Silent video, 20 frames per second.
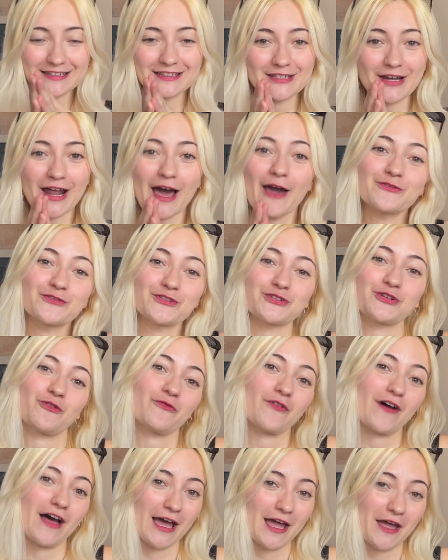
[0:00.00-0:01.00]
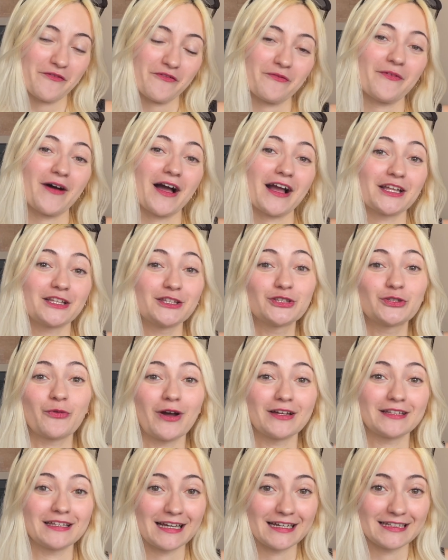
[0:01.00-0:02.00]
Drive to Survive back in
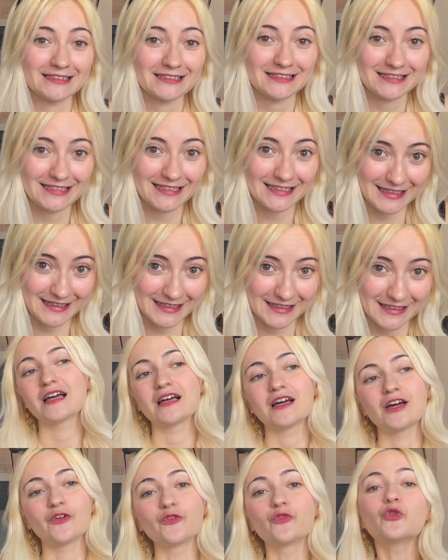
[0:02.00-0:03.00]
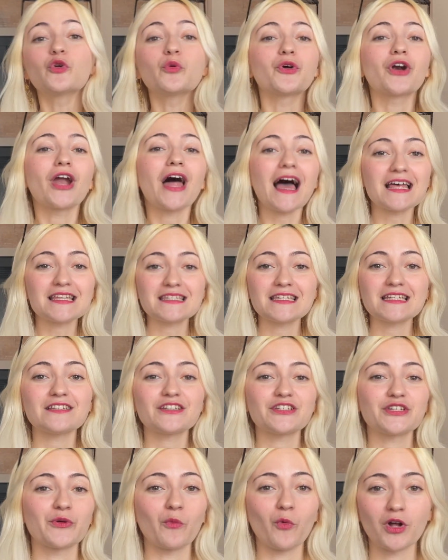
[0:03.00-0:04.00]
2019. Rumor has it
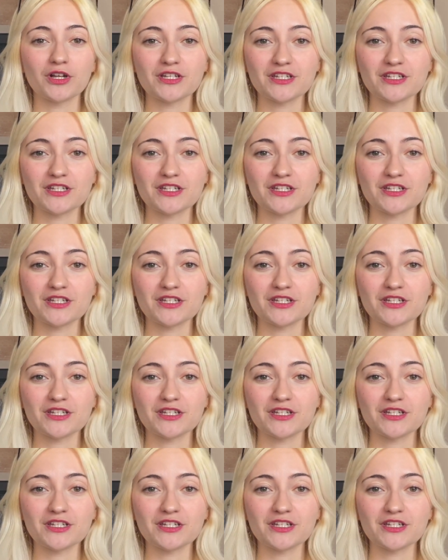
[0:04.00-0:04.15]
she watched the